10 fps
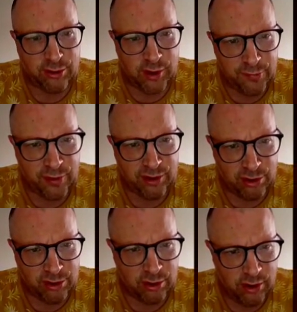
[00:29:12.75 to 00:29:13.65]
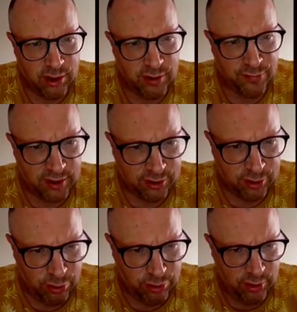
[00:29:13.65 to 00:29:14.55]
also infrastructure, infra
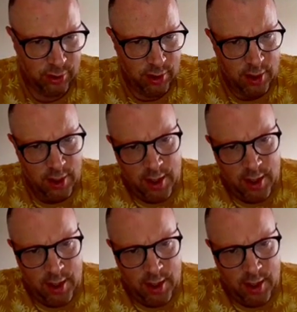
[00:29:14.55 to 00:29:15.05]
as code.